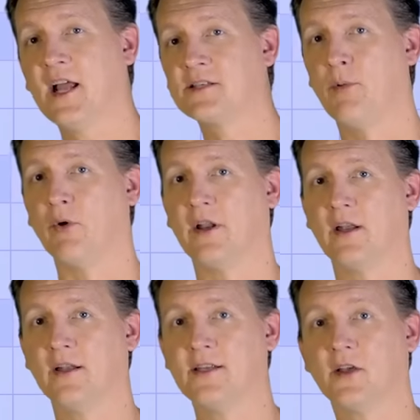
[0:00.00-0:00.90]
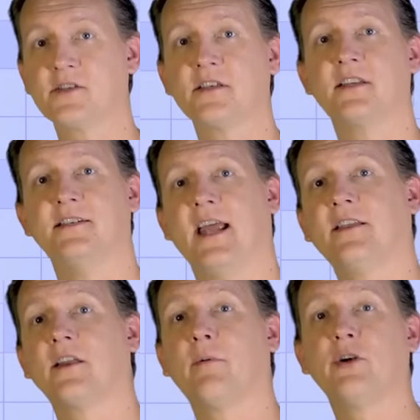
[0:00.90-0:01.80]
exponent tells us to
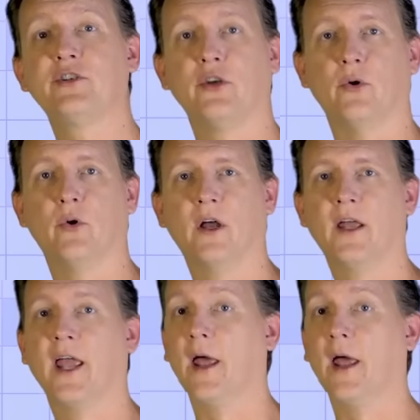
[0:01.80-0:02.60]
take the number 2